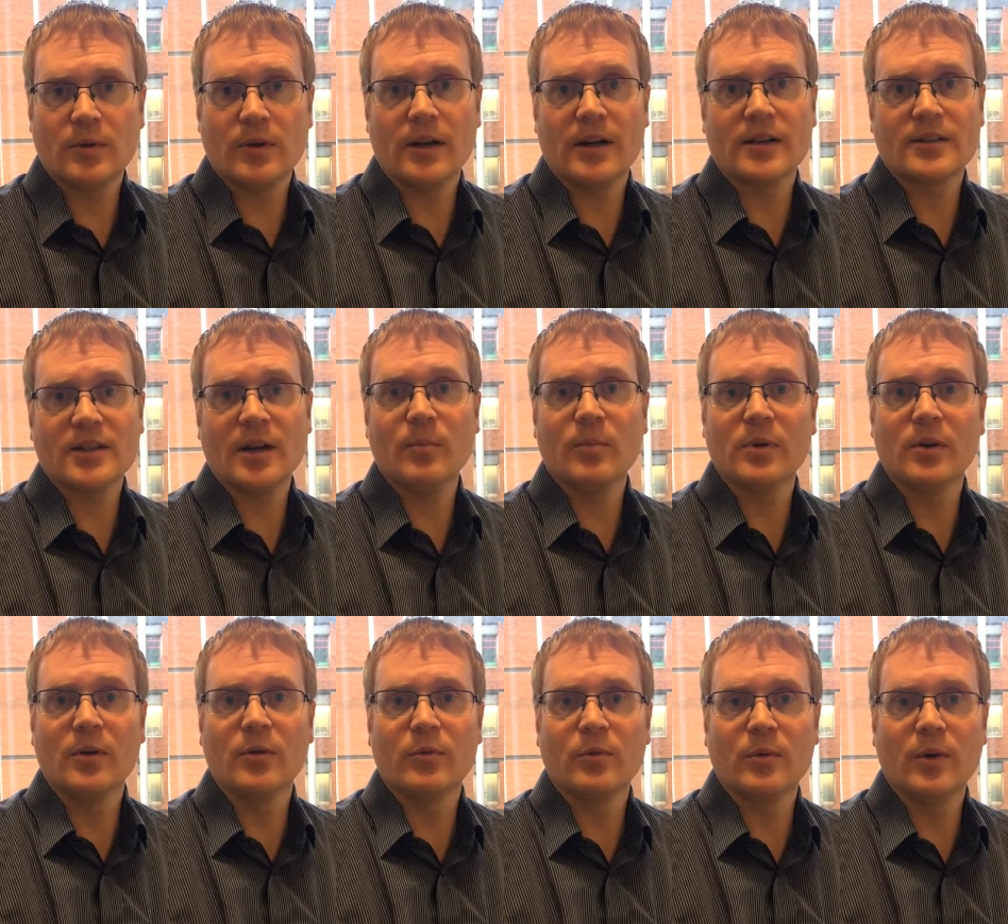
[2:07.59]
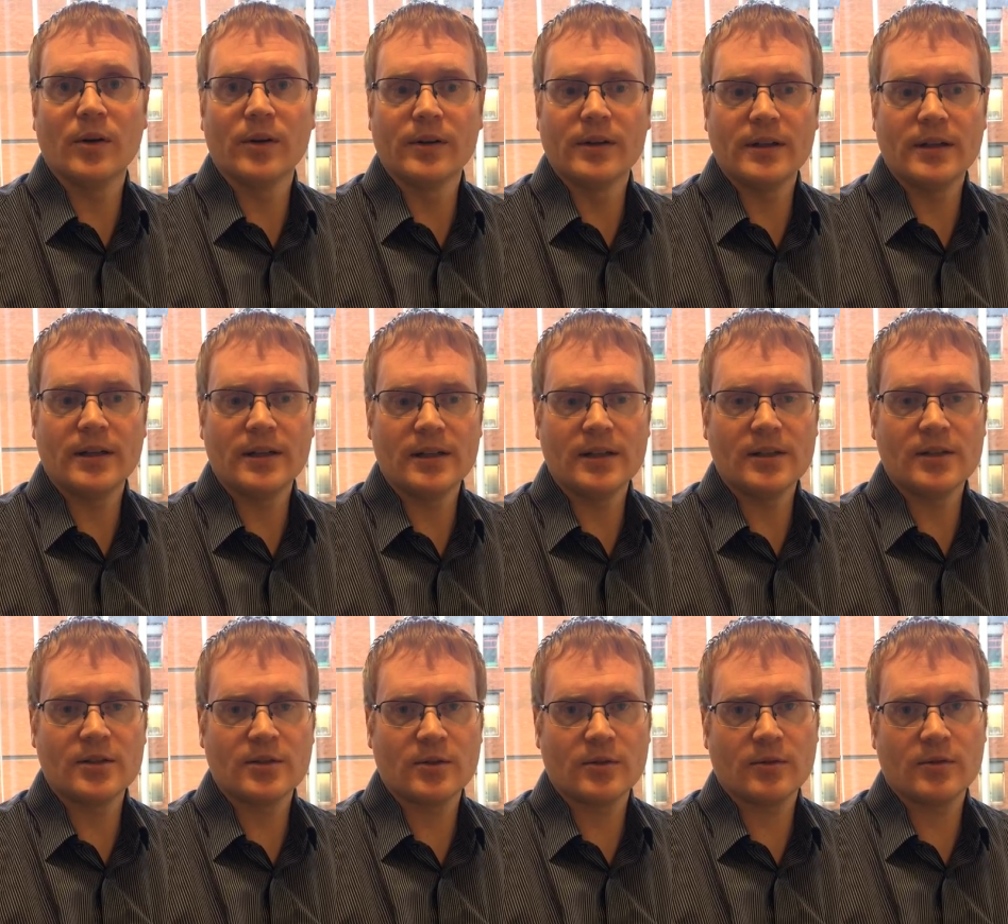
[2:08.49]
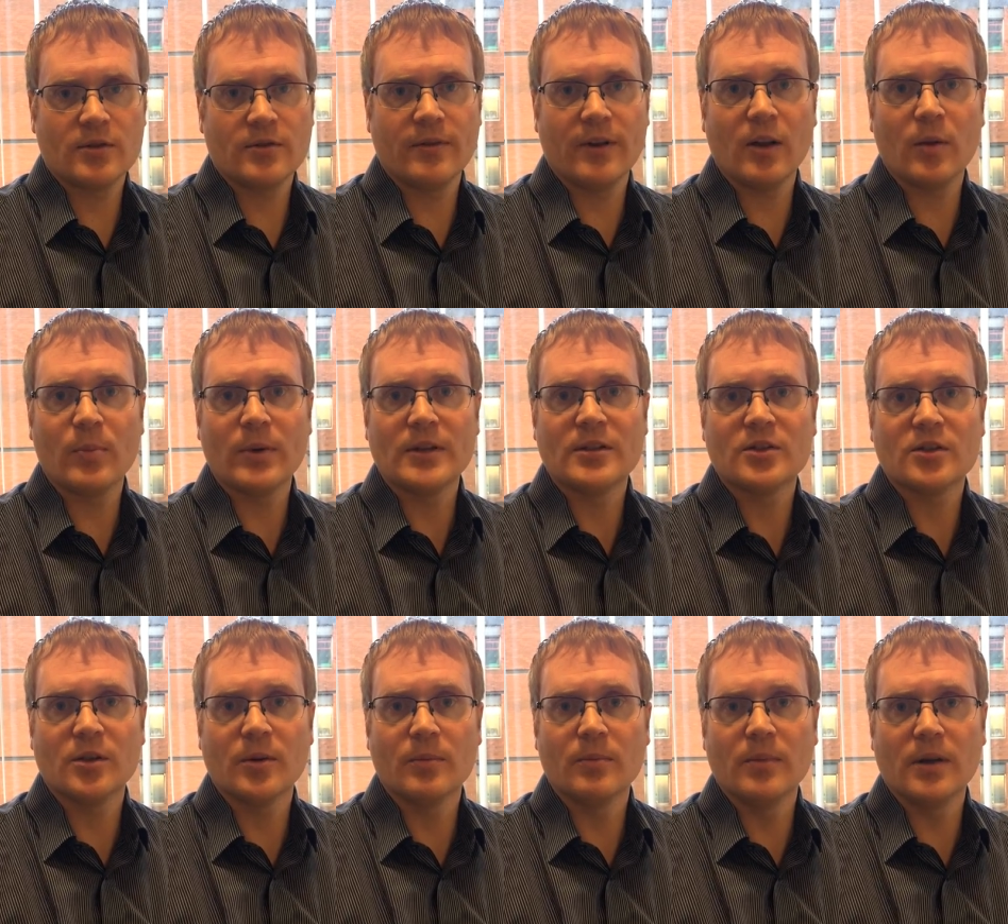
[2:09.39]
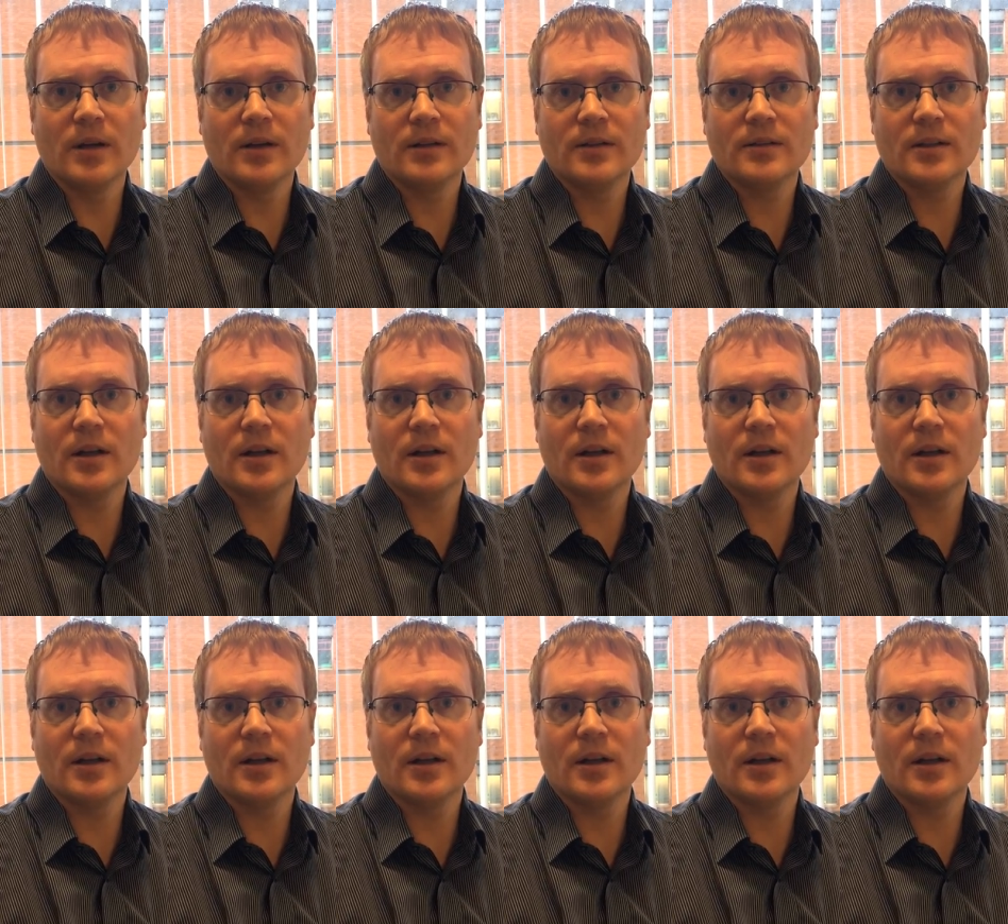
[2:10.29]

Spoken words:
An example of one is developing some